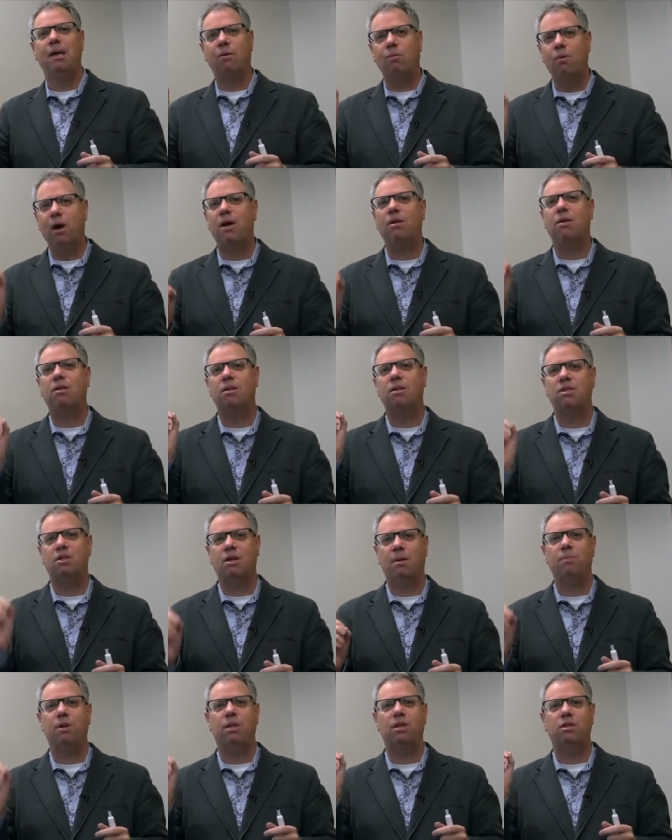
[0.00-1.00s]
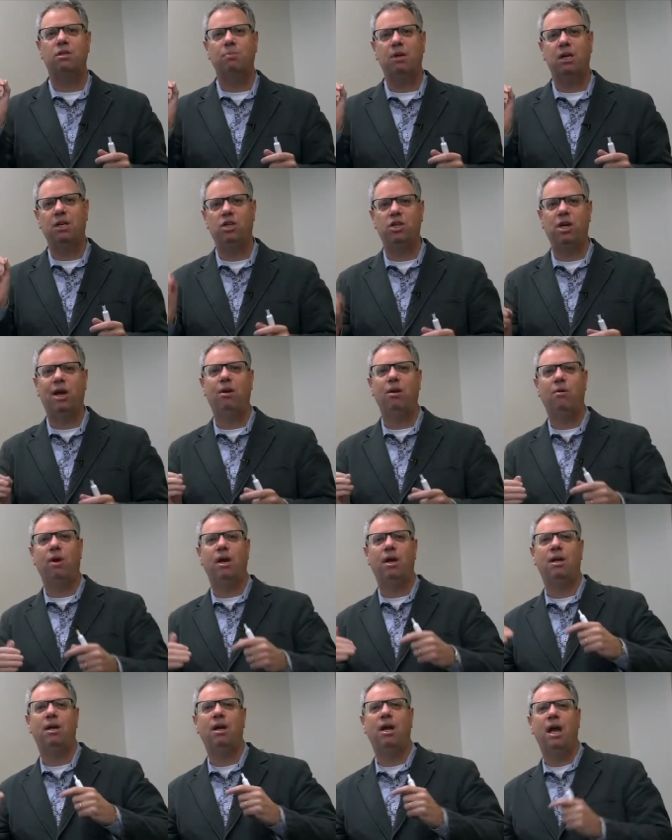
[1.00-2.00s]
rather than something that's being
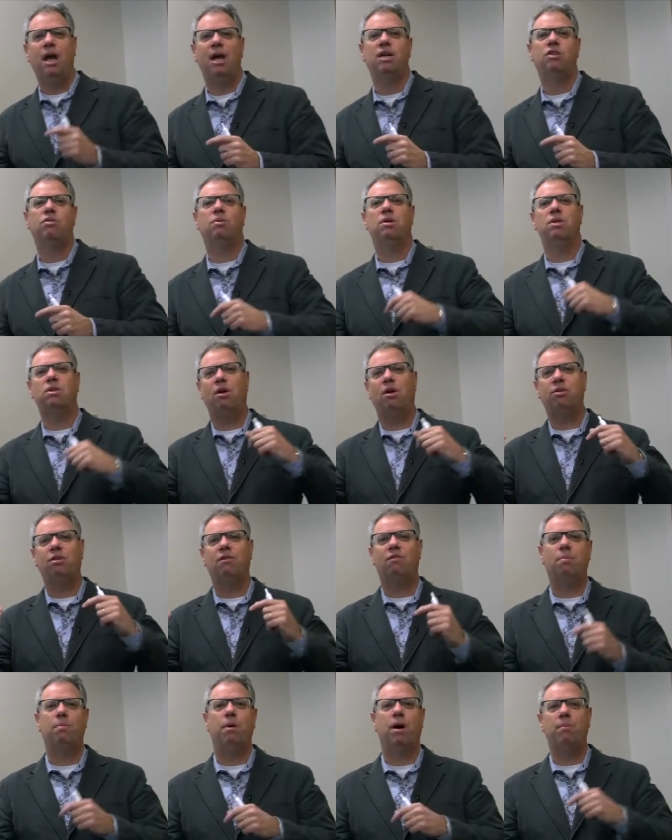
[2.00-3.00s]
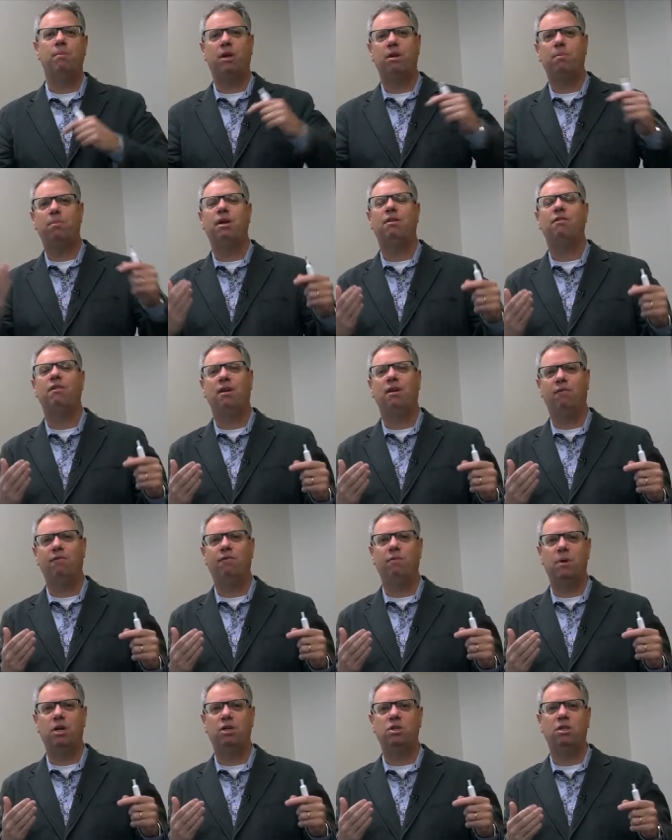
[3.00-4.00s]
generated as a result of the public opinion
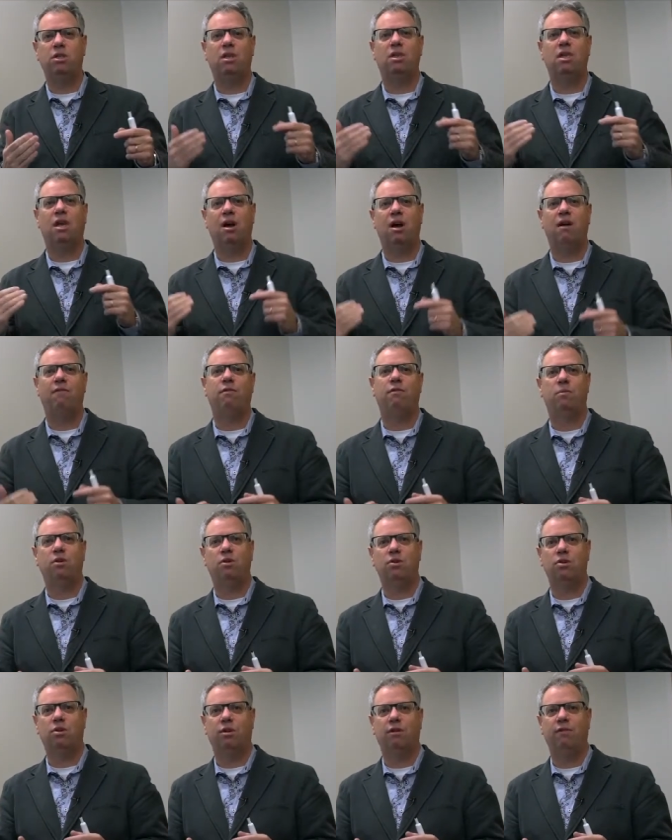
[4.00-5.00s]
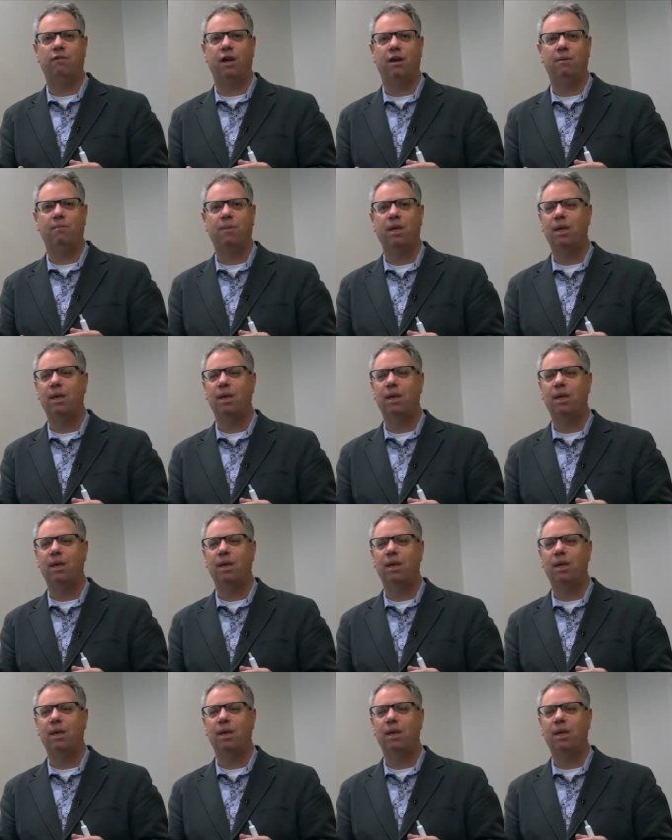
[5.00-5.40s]
information that they got from their survey.